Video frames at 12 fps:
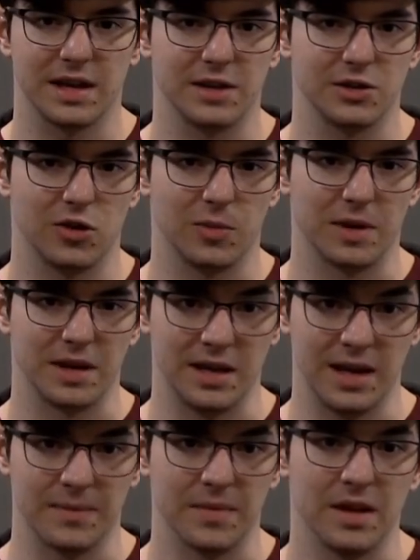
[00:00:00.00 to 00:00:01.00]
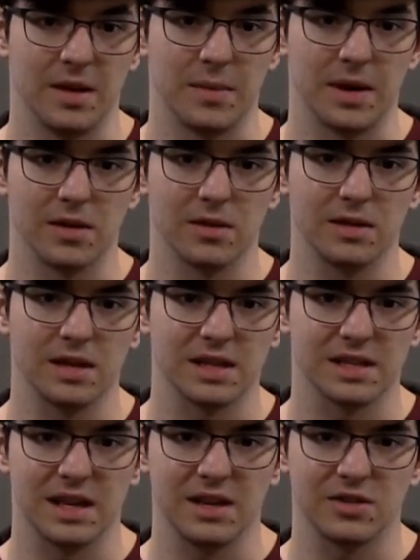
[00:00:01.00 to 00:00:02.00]
get it to open a game, but I learned that
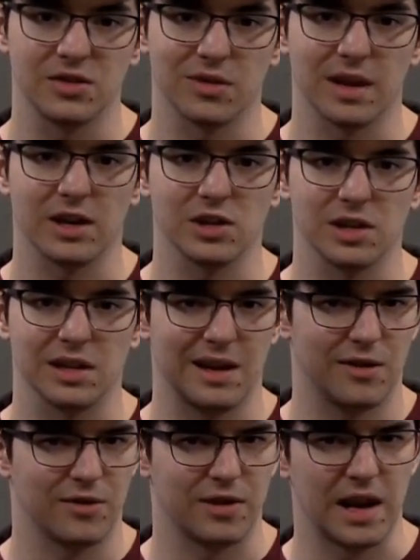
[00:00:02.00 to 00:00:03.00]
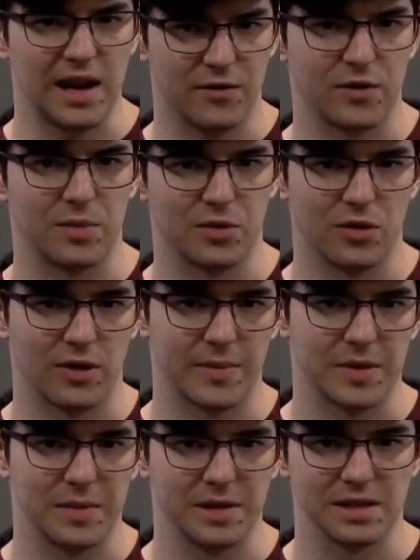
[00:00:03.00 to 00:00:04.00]
the settings don't actually allow for every
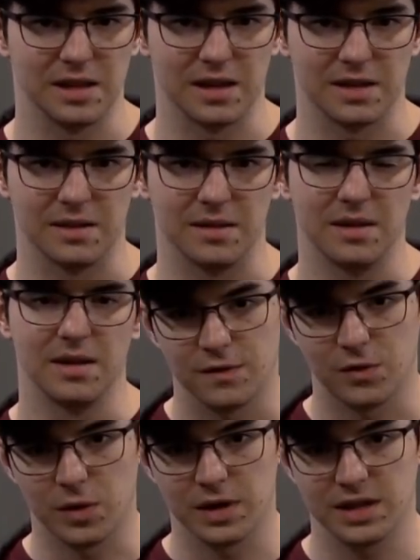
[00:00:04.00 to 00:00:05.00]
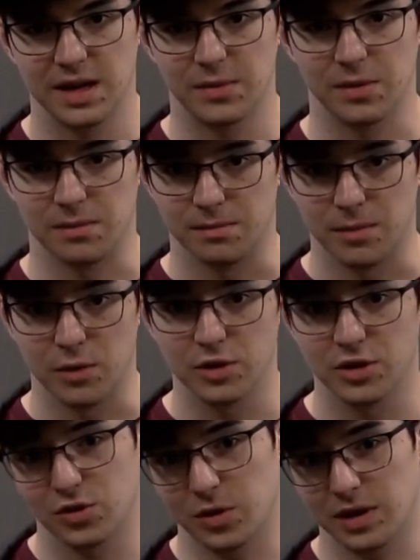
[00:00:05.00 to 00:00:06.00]
program to be selected. For example,
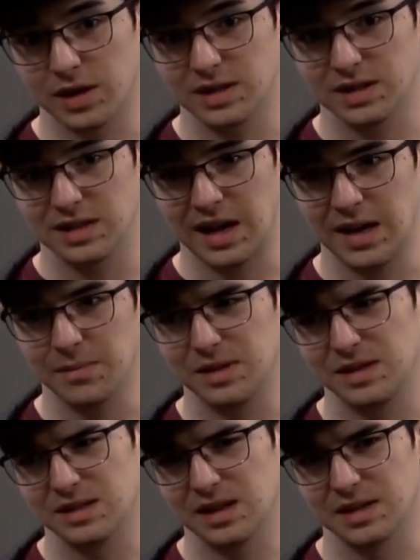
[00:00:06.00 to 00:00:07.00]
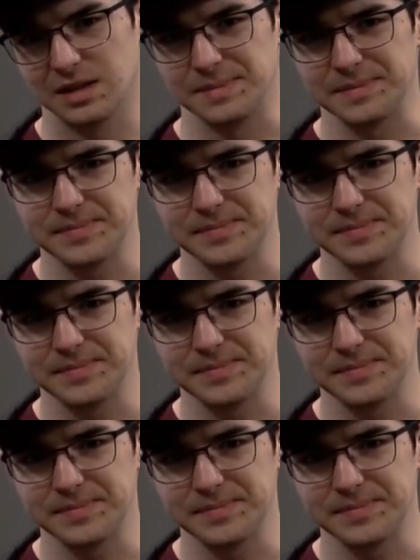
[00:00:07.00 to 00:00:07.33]
most shortcuts can't be selected.